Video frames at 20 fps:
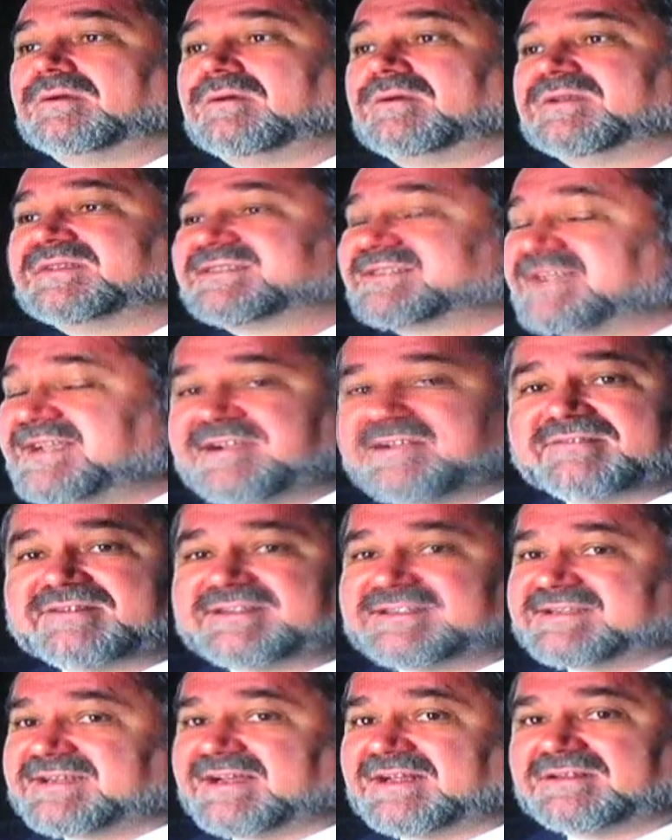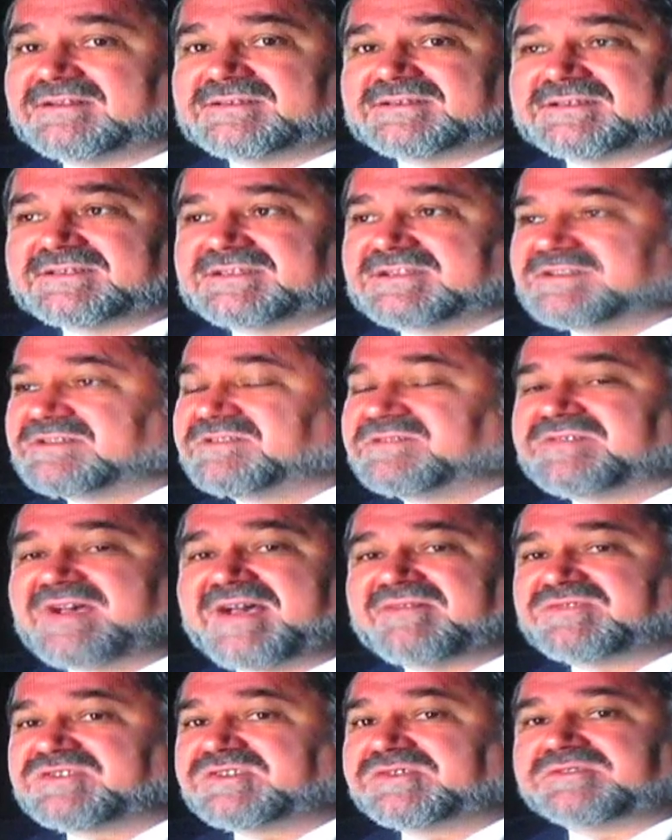Secret intelligence is of
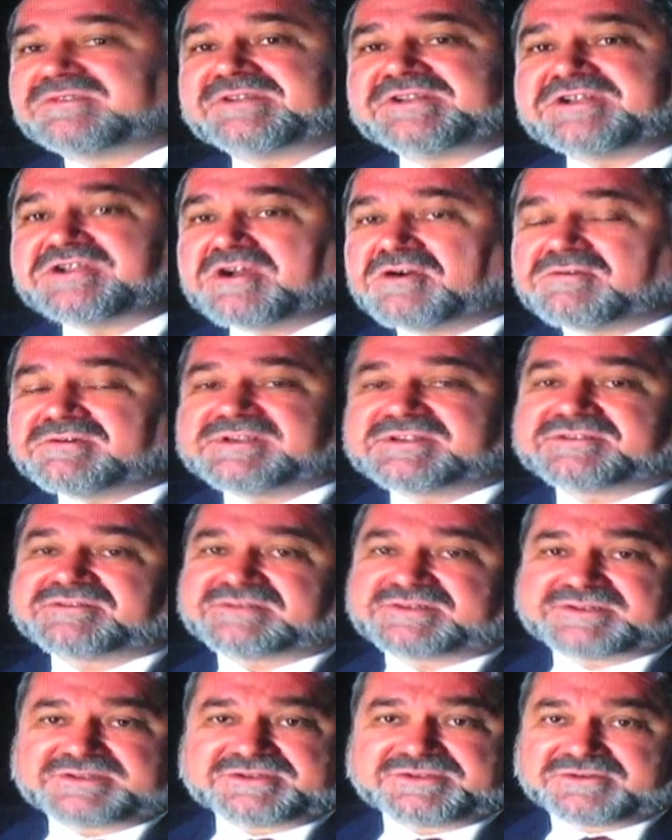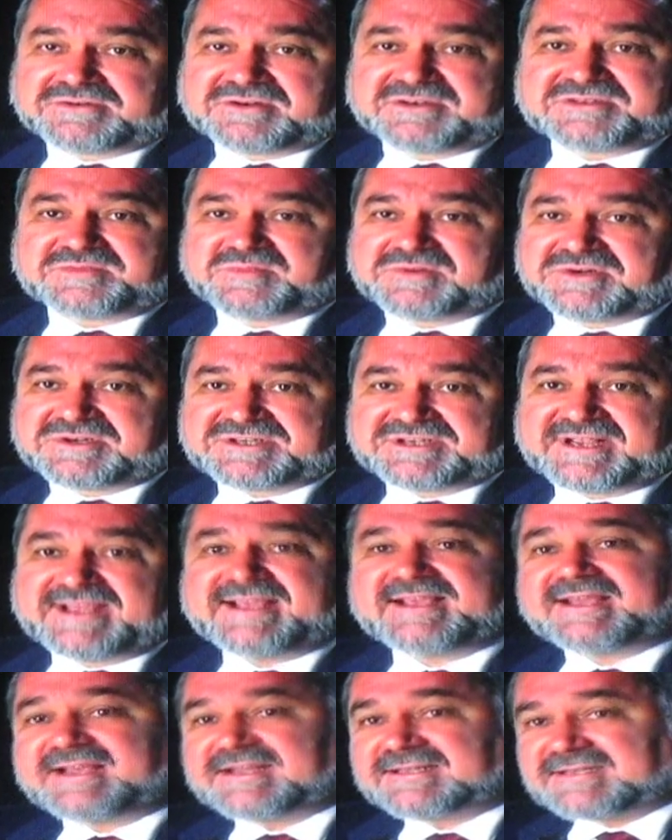absolutely no interest to George Bush.
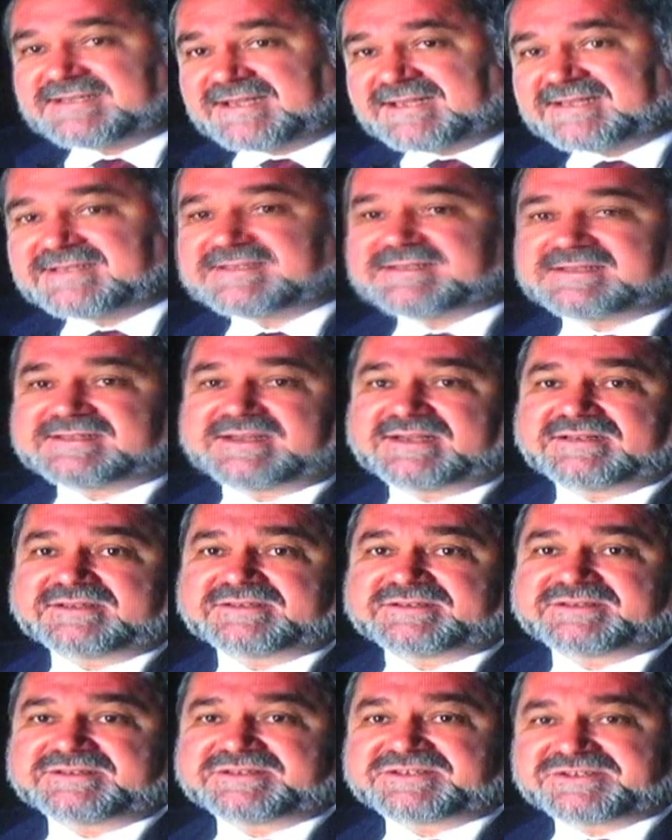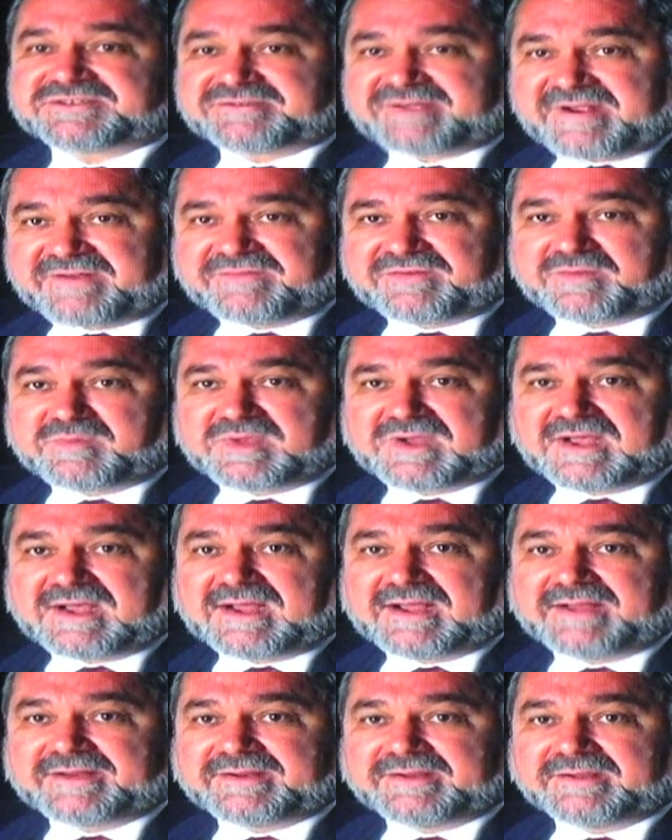He gets his intelligence straight from
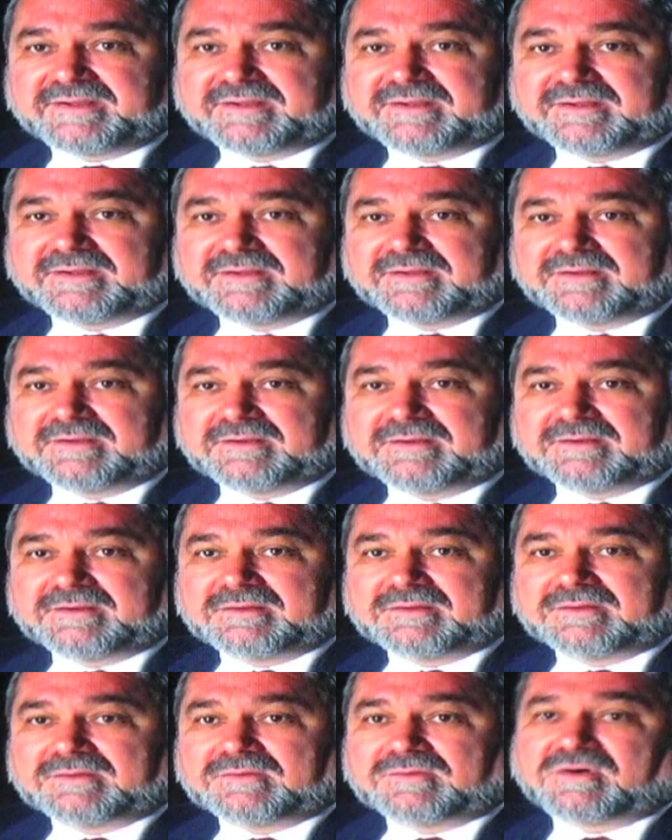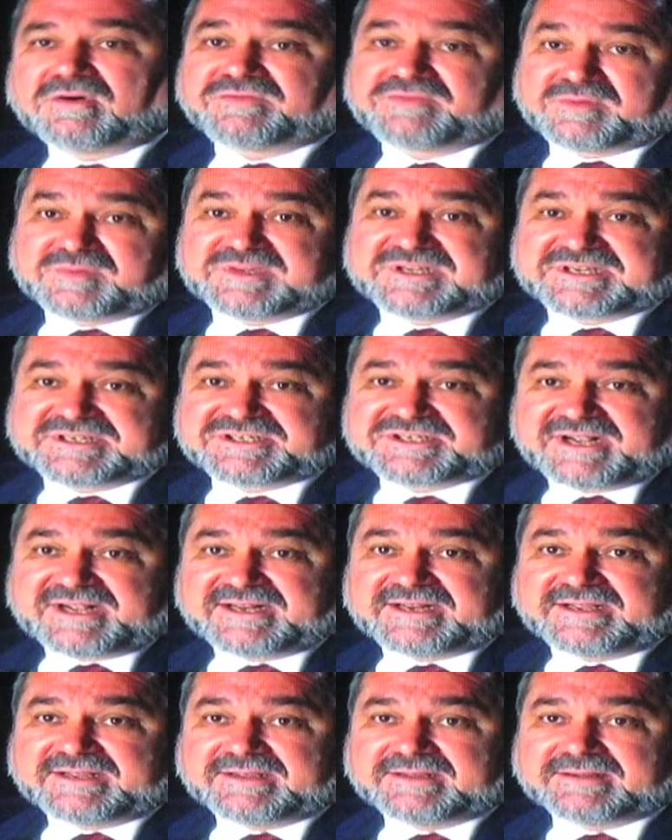God or from Dick
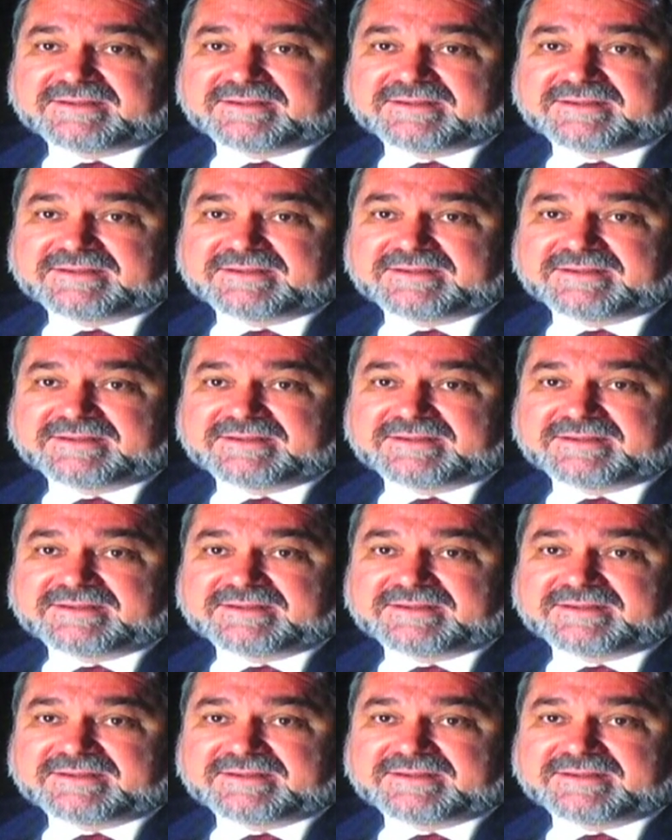Cheney.